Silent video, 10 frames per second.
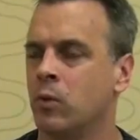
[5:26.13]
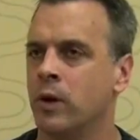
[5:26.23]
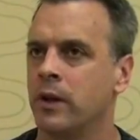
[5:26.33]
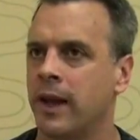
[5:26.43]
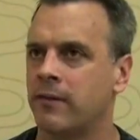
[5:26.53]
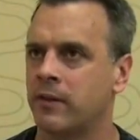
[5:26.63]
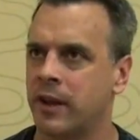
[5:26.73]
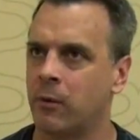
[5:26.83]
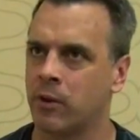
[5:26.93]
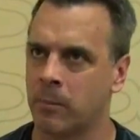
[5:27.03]
really have to
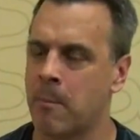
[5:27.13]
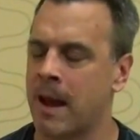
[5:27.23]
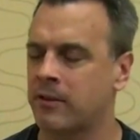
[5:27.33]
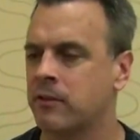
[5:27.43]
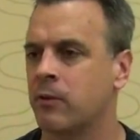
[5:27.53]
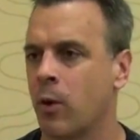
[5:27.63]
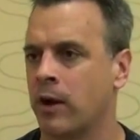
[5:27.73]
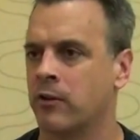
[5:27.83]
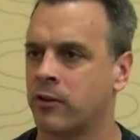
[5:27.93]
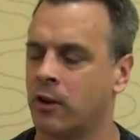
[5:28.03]
take with a massive grain
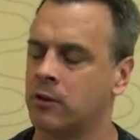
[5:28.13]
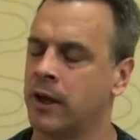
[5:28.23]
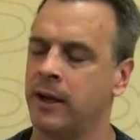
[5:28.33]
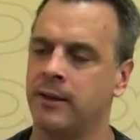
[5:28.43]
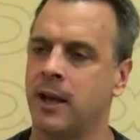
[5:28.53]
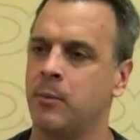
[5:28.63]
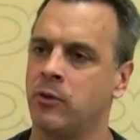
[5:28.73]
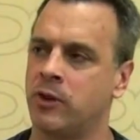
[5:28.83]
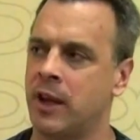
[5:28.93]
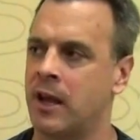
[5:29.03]
of salt. Anytime you
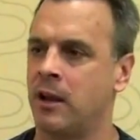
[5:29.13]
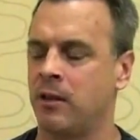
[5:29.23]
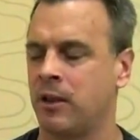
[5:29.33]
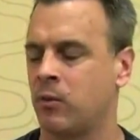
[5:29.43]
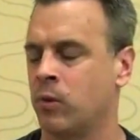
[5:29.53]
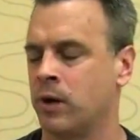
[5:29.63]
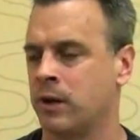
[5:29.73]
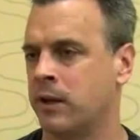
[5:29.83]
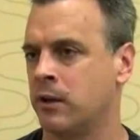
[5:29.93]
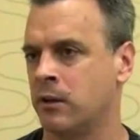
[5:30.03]
see anything written
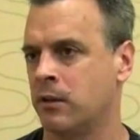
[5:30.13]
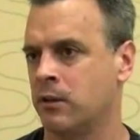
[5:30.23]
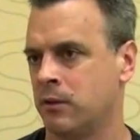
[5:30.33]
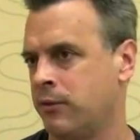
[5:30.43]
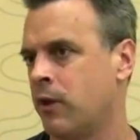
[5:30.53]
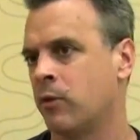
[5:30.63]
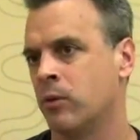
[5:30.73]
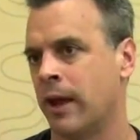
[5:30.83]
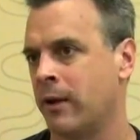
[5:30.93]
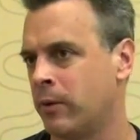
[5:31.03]
in another
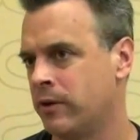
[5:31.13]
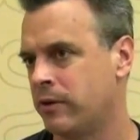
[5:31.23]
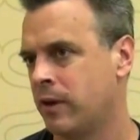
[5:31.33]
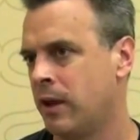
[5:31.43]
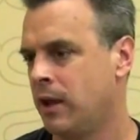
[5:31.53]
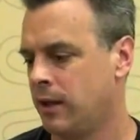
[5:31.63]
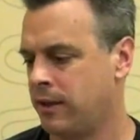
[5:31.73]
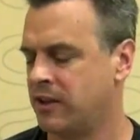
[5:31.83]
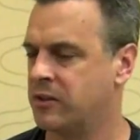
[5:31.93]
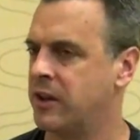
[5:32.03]
language
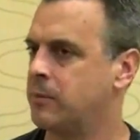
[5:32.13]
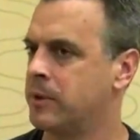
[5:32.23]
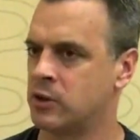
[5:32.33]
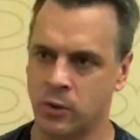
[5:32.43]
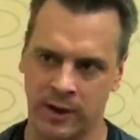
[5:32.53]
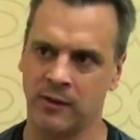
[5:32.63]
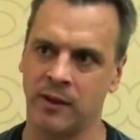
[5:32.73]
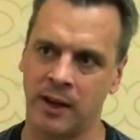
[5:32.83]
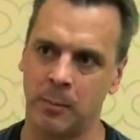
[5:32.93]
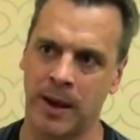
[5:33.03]
that's then been
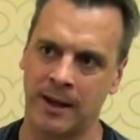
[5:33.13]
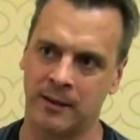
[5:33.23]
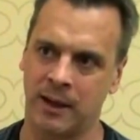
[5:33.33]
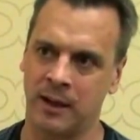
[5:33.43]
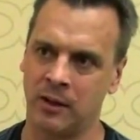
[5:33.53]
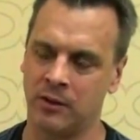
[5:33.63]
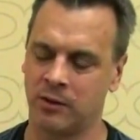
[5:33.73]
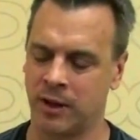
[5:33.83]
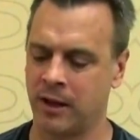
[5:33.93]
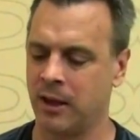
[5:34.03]
translated back to English,
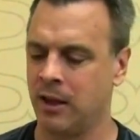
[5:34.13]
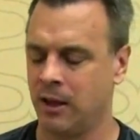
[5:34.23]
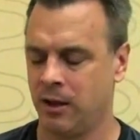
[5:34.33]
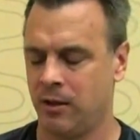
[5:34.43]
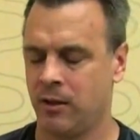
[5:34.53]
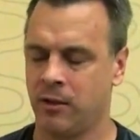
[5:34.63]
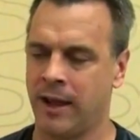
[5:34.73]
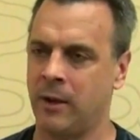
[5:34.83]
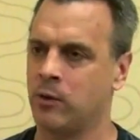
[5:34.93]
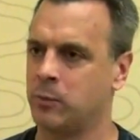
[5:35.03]
like the
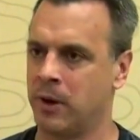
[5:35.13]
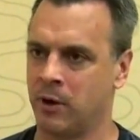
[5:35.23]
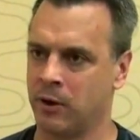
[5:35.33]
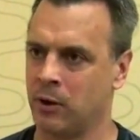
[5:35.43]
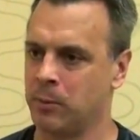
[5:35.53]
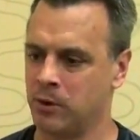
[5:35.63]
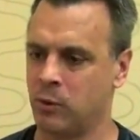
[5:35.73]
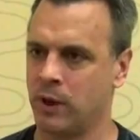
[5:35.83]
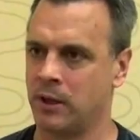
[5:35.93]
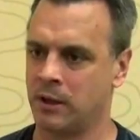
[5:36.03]
language barrier
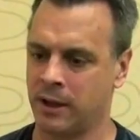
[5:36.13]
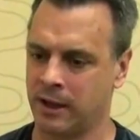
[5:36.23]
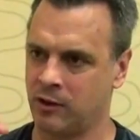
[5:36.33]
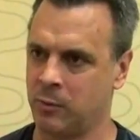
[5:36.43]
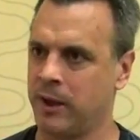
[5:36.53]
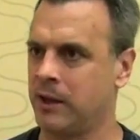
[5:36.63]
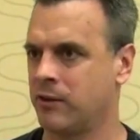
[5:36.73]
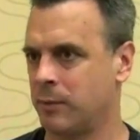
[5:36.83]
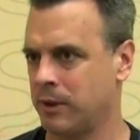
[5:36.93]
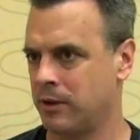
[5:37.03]
between like explaining
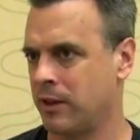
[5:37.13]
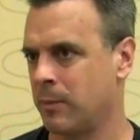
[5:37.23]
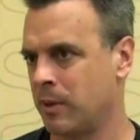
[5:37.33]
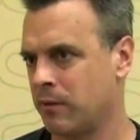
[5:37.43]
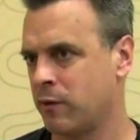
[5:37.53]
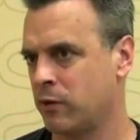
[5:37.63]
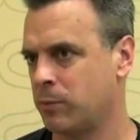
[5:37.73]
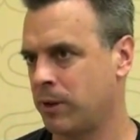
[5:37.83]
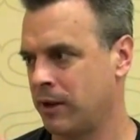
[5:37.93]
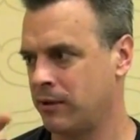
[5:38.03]
something to them in the first
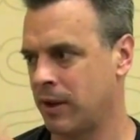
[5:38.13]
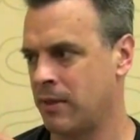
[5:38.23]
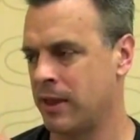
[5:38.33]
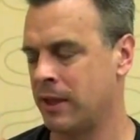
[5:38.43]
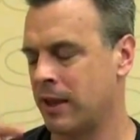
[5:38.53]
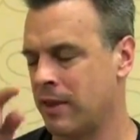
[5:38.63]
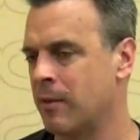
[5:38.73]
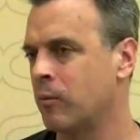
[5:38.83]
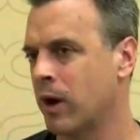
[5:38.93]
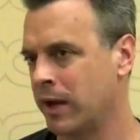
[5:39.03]
place and then
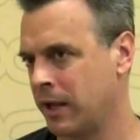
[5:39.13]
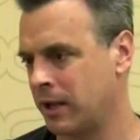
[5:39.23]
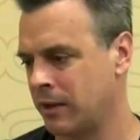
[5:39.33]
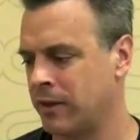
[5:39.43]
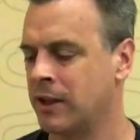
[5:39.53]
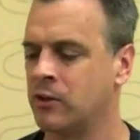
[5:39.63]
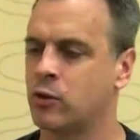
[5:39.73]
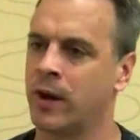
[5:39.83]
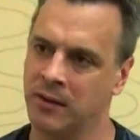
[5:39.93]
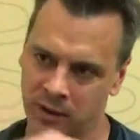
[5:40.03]
them writing it and then
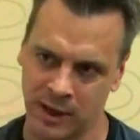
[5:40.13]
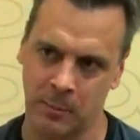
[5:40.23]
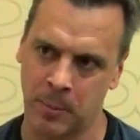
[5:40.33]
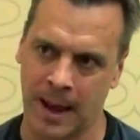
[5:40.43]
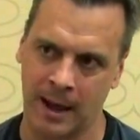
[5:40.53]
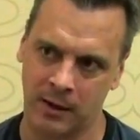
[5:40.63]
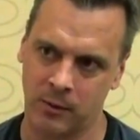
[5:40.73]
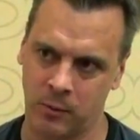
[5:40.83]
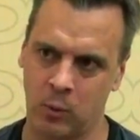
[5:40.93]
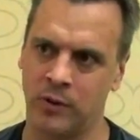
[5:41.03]
translating back
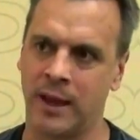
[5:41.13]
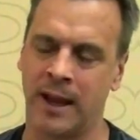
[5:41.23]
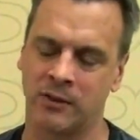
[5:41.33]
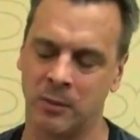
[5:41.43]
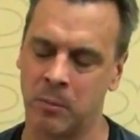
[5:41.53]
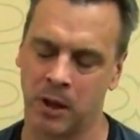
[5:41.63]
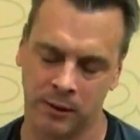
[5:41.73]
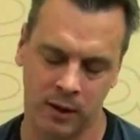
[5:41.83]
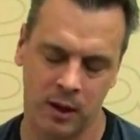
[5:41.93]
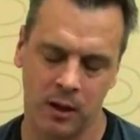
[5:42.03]
what they actually meant,
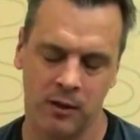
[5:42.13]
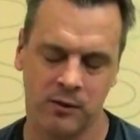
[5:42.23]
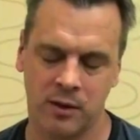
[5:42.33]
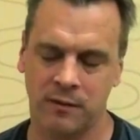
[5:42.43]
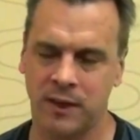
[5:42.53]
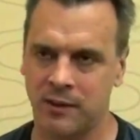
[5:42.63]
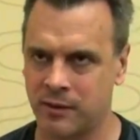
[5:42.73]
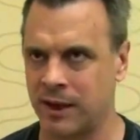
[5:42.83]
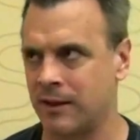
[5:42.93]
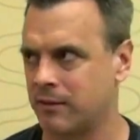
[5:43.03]
stuff tends
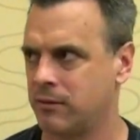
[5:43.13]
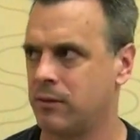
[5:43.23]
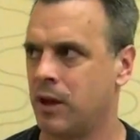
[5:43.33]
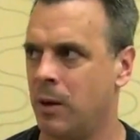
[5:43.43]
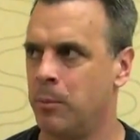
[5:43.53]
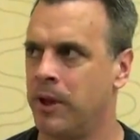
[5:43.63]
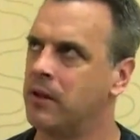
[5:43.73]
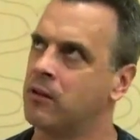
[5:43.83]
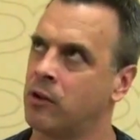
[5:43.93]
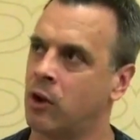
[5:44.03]
to get a
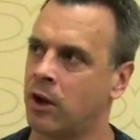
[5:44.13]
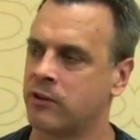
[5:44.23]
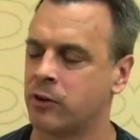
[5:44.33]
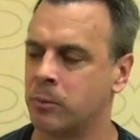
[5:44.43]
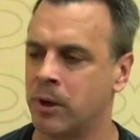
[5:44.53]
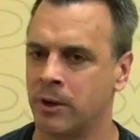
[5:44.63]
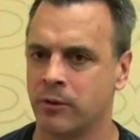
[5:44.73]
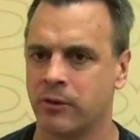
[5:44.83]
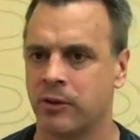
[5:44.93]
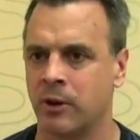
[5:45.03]
bit lost or
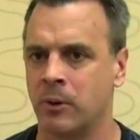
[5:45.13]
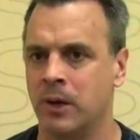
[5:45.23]
muddled. So